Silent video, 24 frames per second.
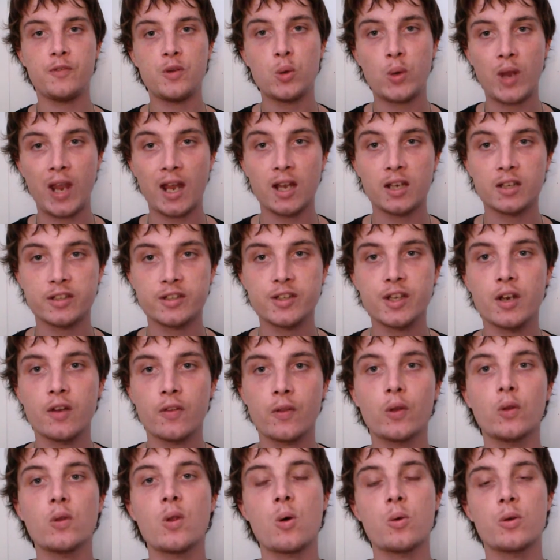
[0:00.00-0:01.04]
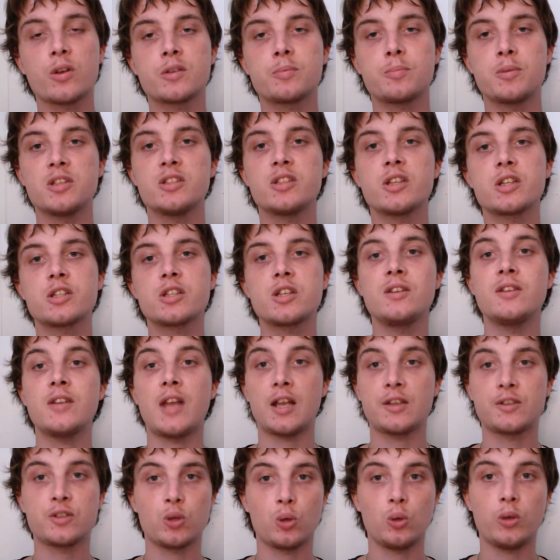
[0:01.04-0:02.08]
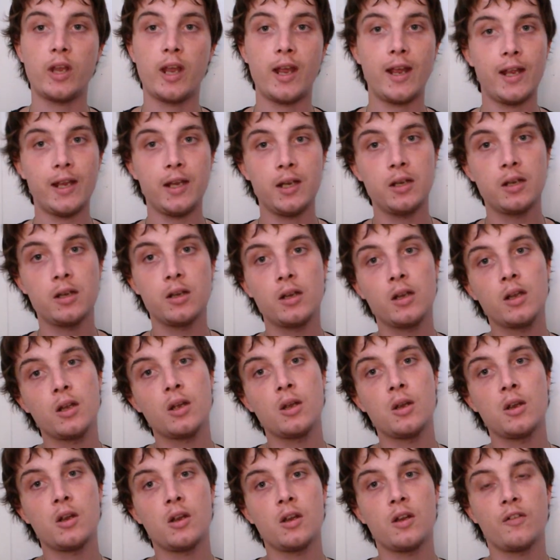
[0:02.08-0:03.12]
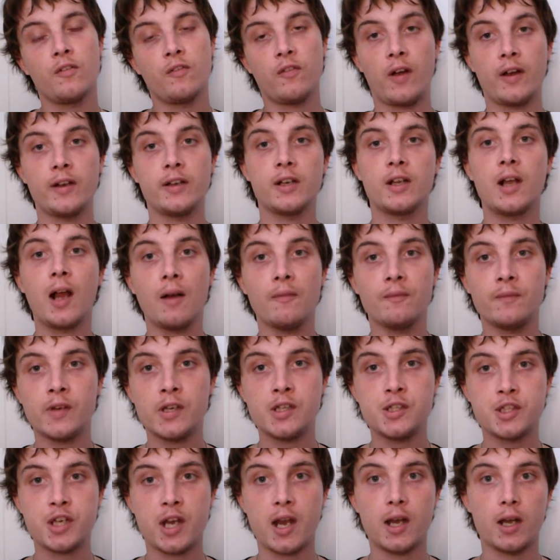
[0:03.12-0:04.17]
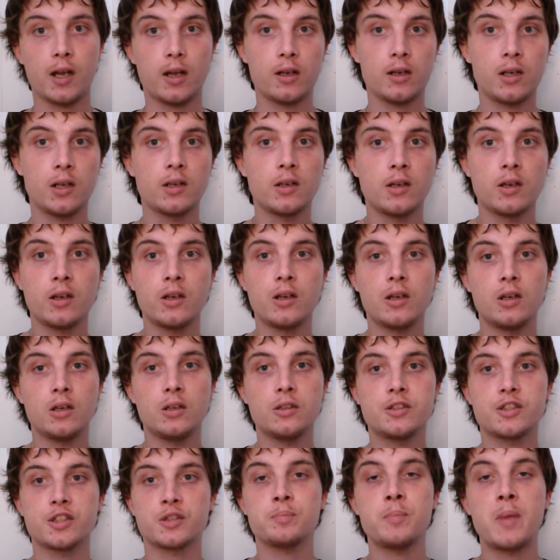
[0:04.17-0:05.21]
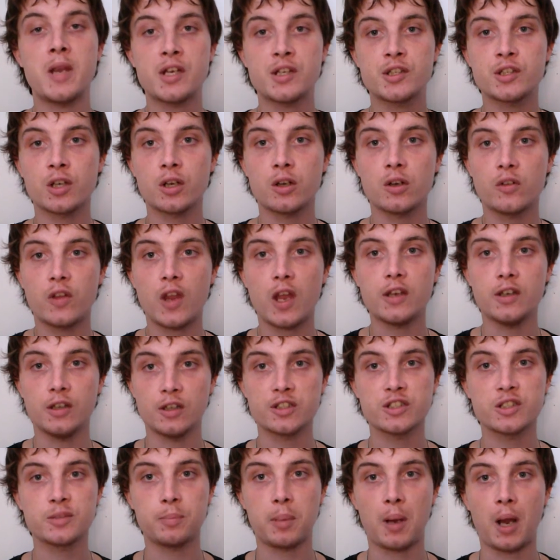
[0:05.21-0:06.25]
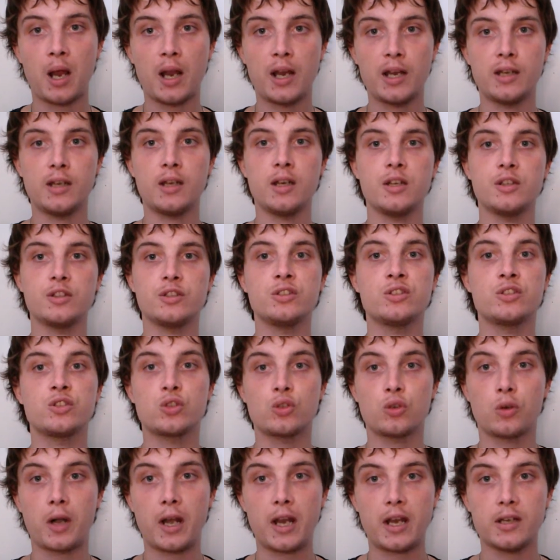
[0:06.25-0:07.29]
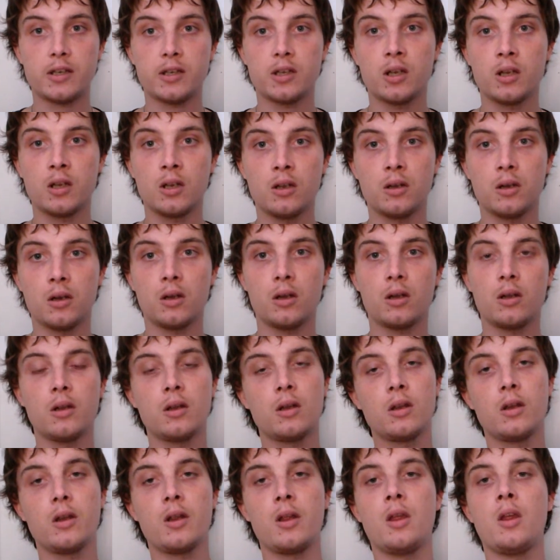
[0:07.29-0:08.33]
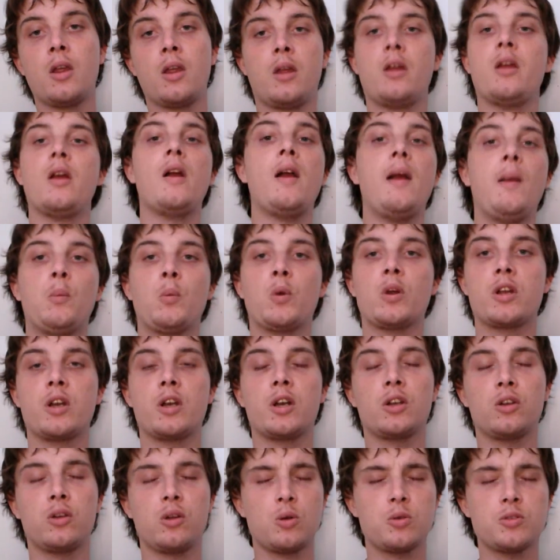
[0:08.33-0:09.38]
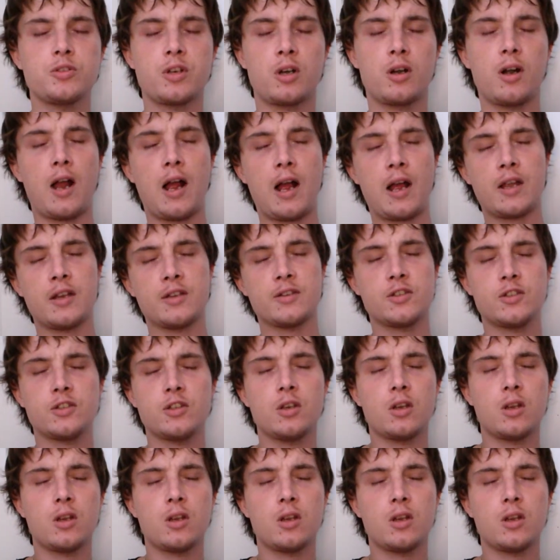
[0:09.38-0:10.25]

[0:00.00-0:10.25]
can't sit in the lotus position, that's okay. Find a comfy chair. Just make sure that your spine is straight. And we're going to close our eyes.